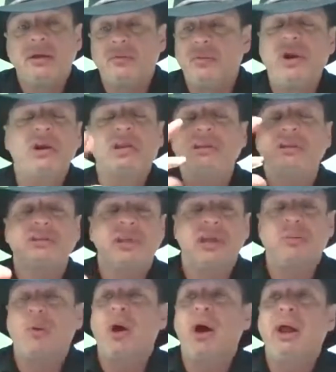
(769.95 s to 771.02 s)
rarely say it.
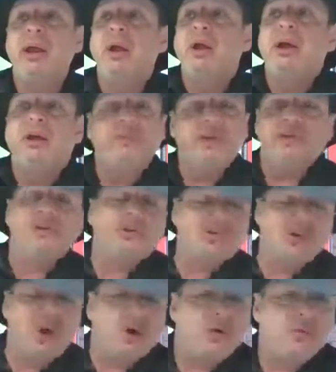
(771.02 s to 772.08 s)
Why? They should
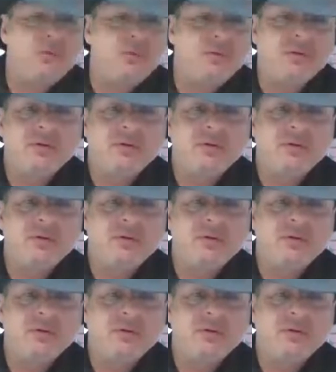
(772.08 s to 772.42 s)
know.